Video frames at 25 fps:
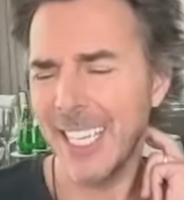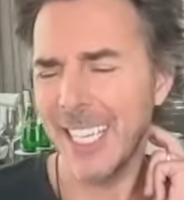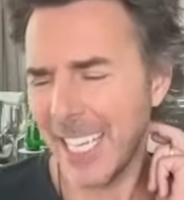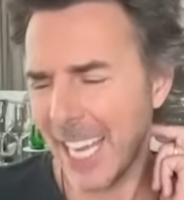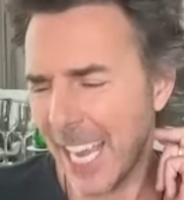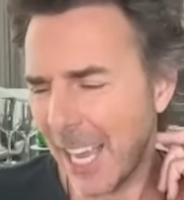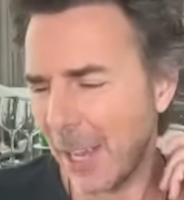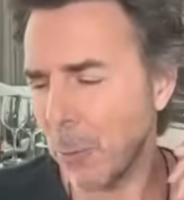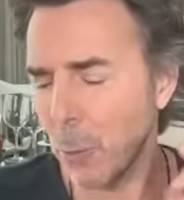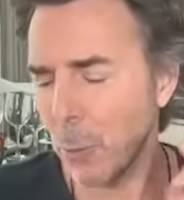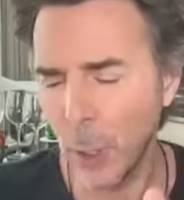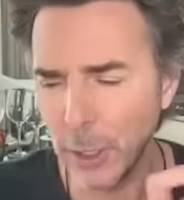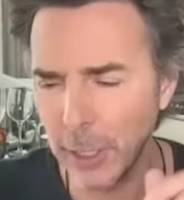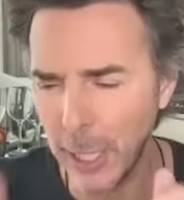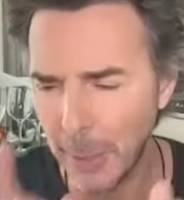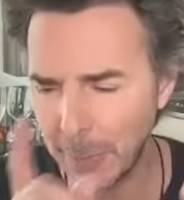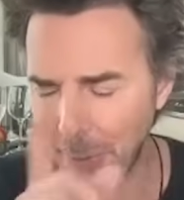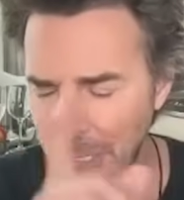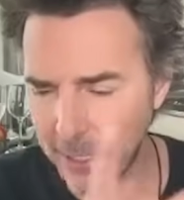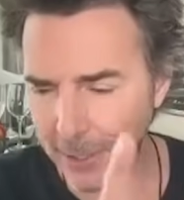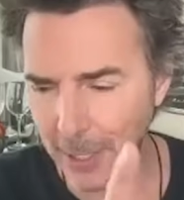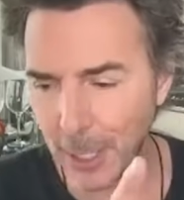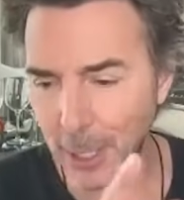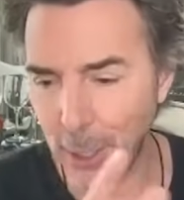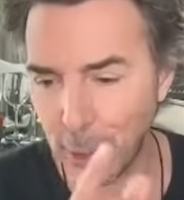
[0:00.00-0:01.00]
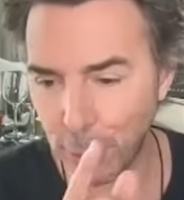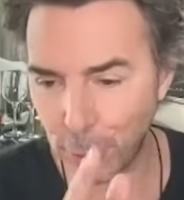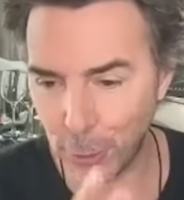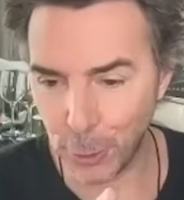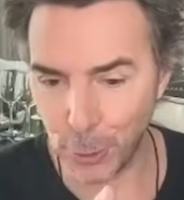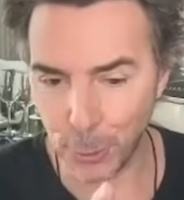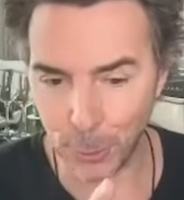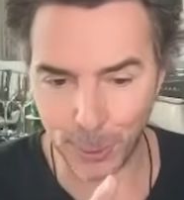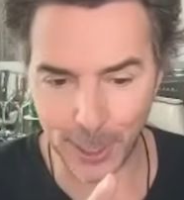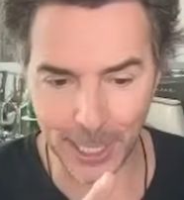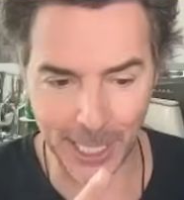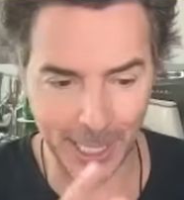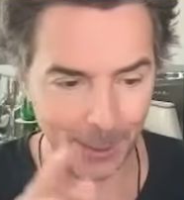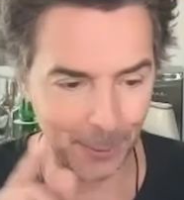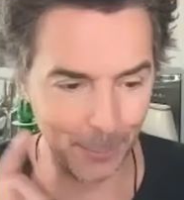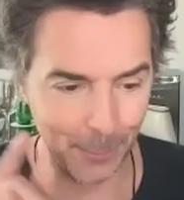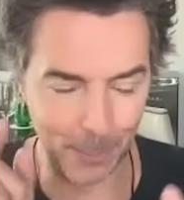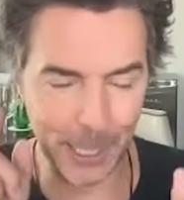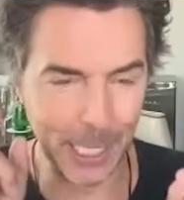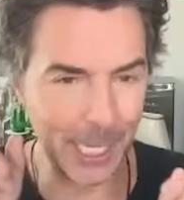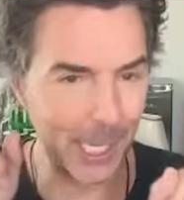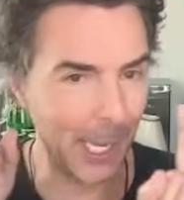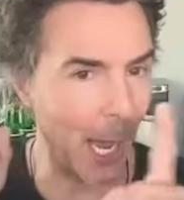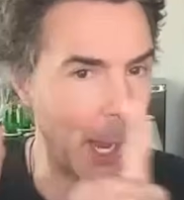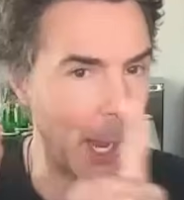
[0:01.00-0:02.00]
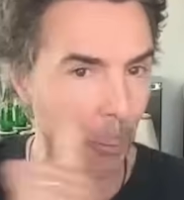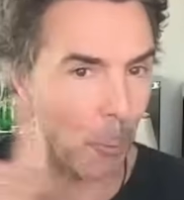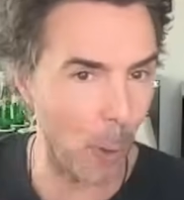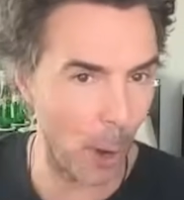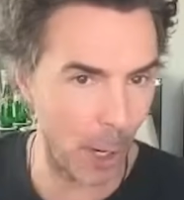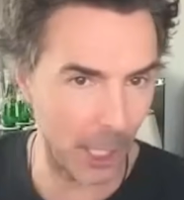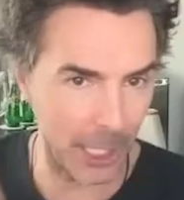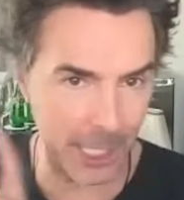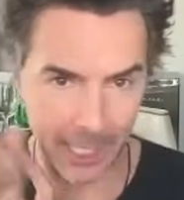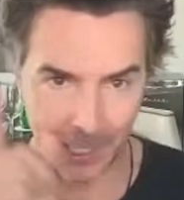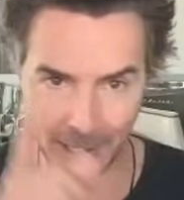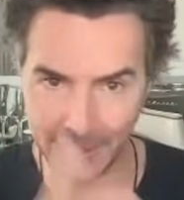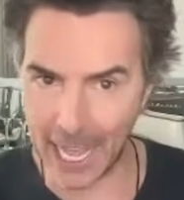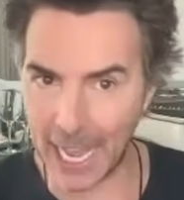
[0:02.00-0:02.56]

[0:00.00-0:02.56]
Yeah, well, let me tell you two things because I want it.